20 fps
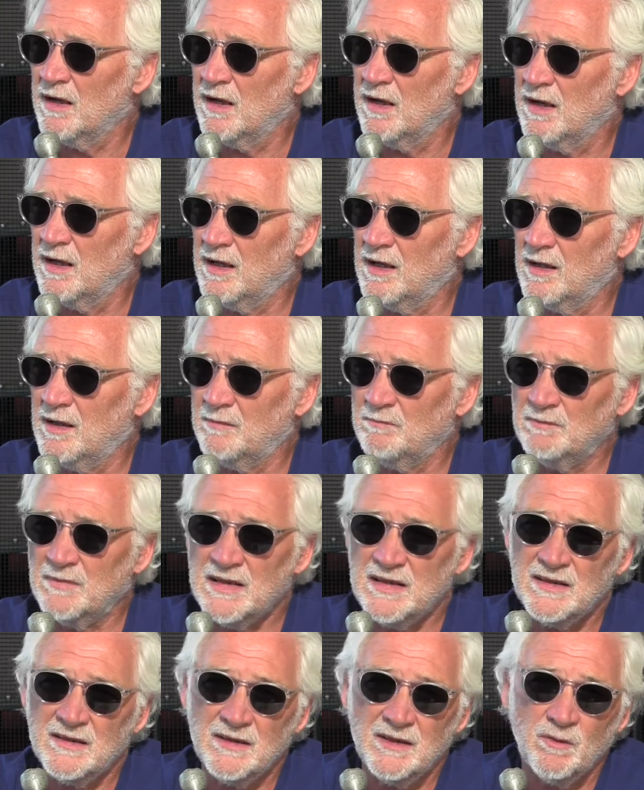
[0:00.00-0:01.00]
Um,
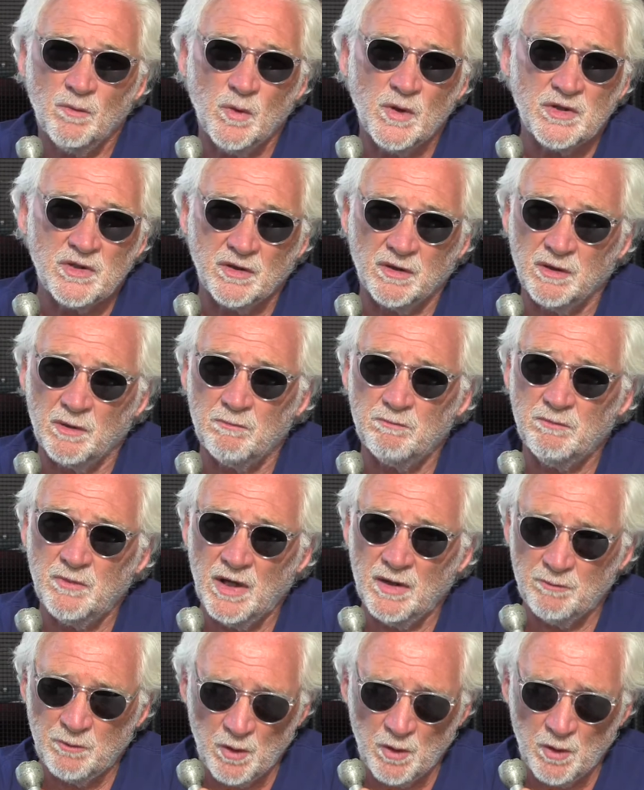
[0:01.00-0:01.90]
went to Le, uh,